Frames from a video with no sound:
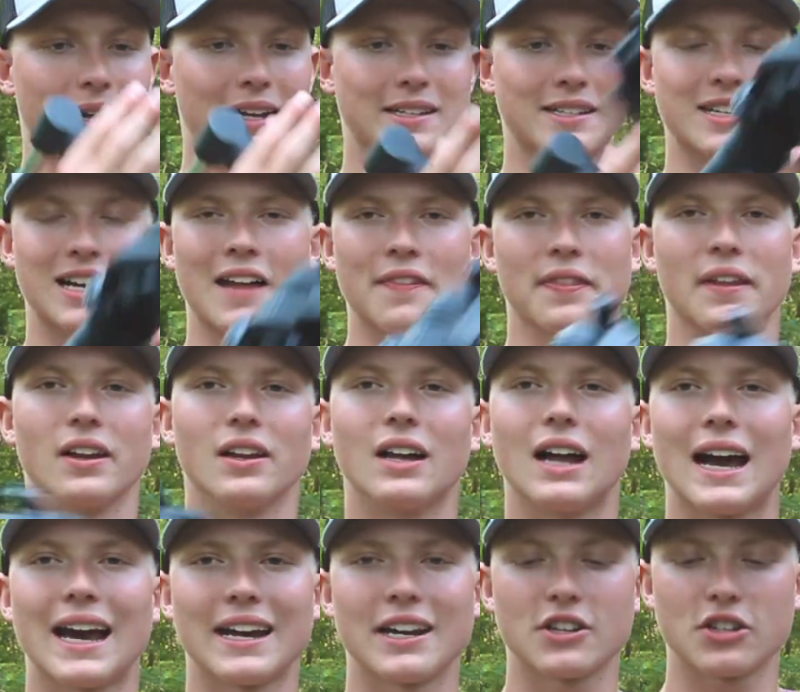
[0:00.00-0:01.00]
It's not the
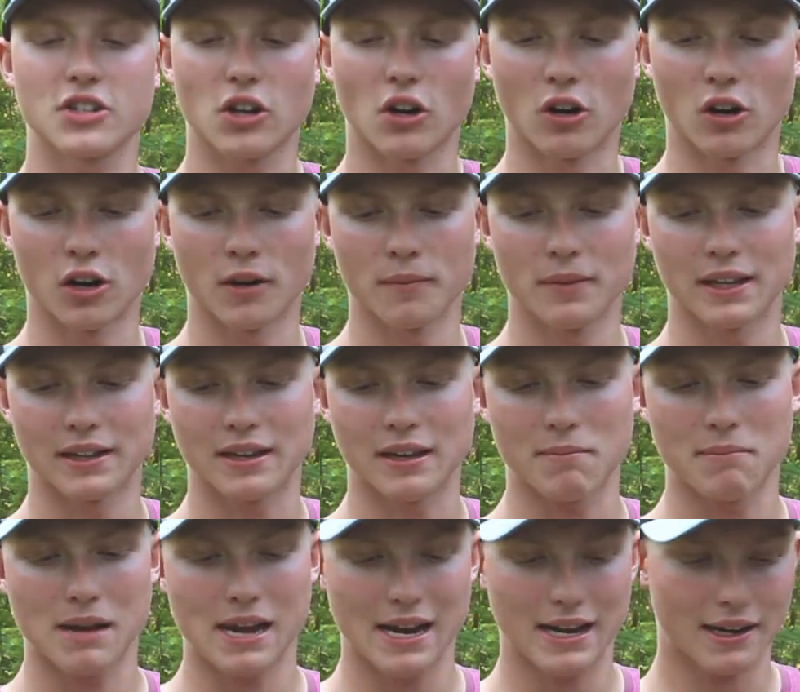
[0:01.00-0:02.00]
lightest arm that they
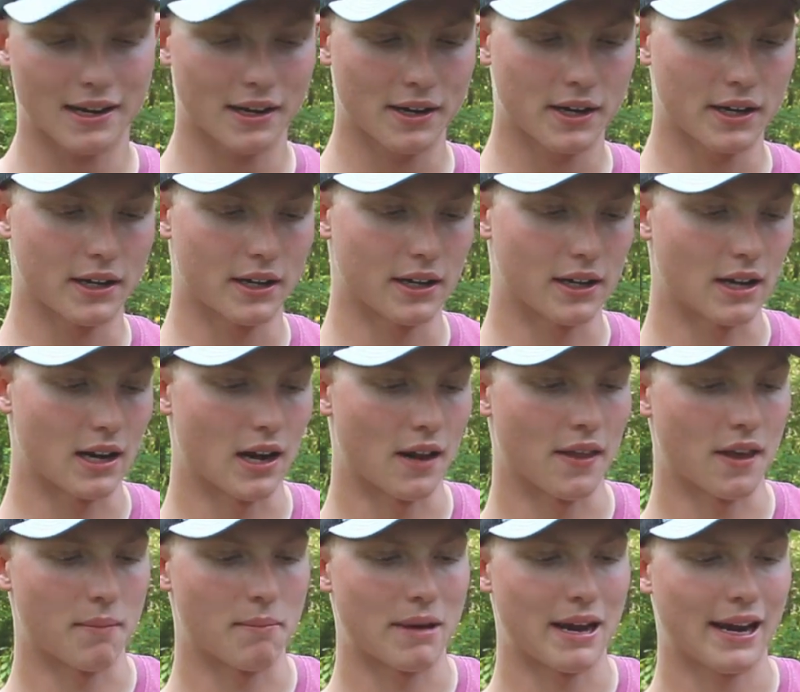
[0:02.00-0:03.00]
make.
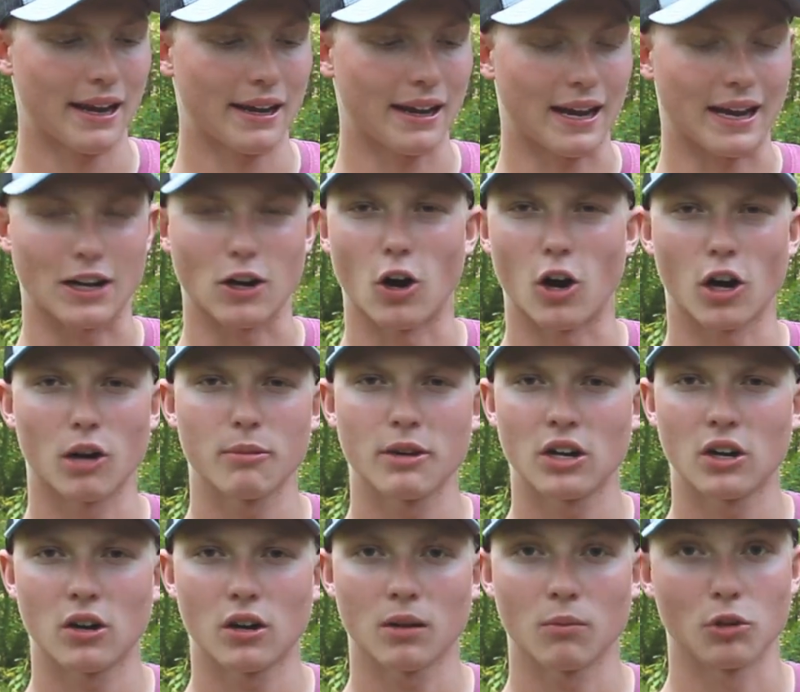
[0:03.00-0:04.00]
They make a
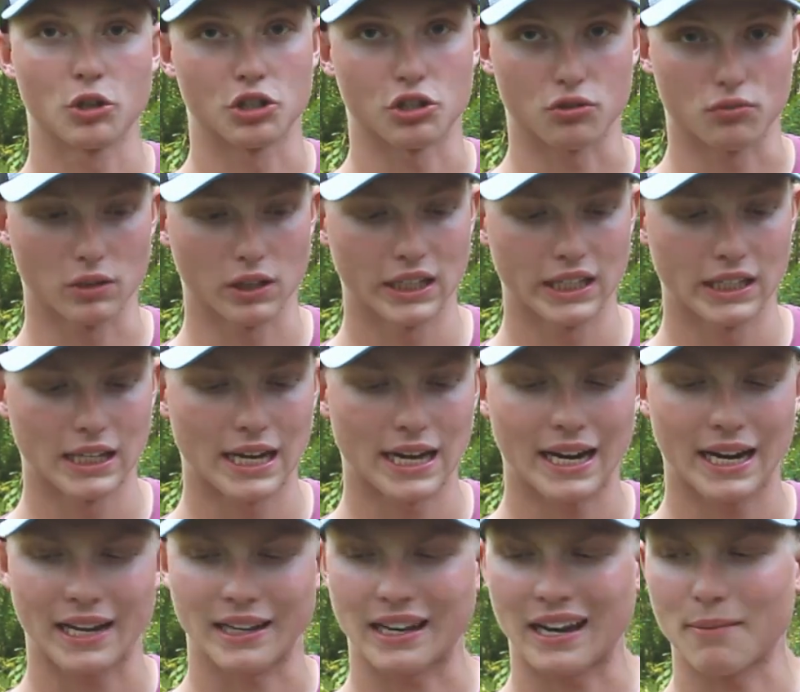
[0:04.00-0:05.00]
carbon arm, which is really
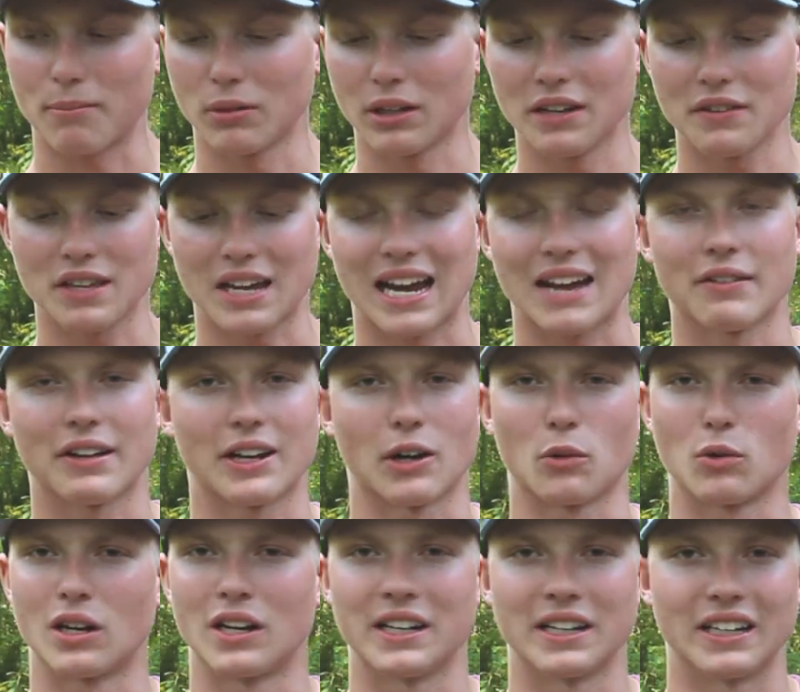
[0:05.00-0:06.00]
light, and I believe they have like a
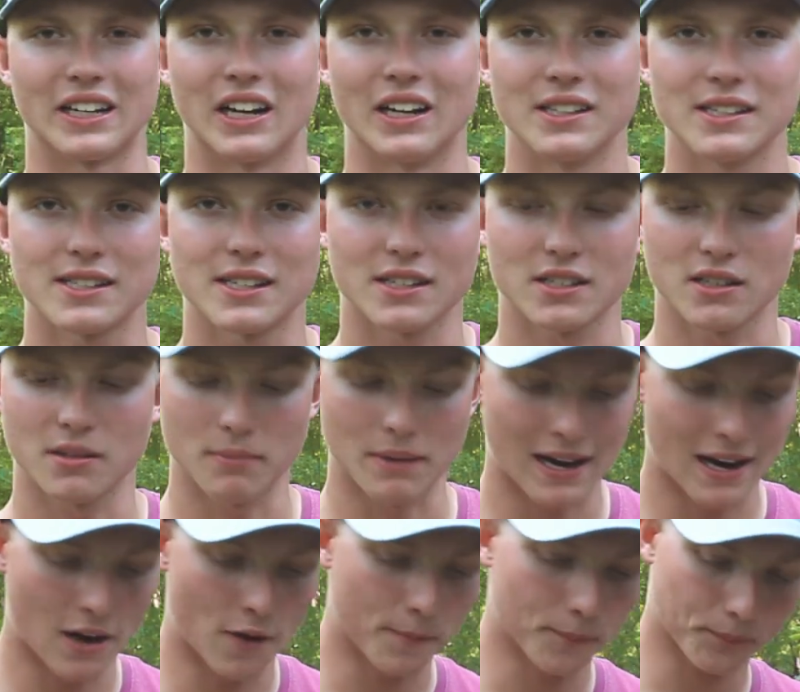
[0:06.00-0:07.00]
run and gun system
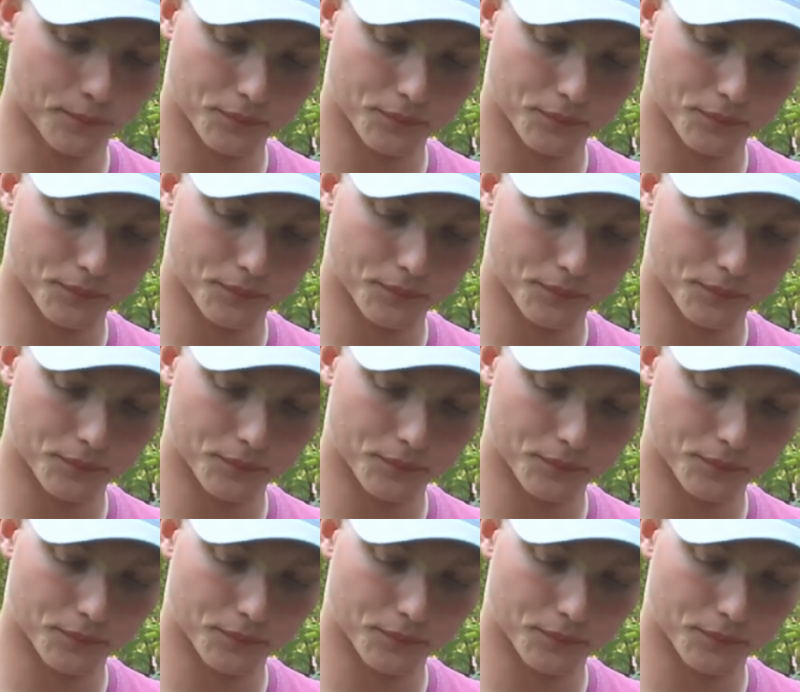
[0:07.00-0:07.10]
now.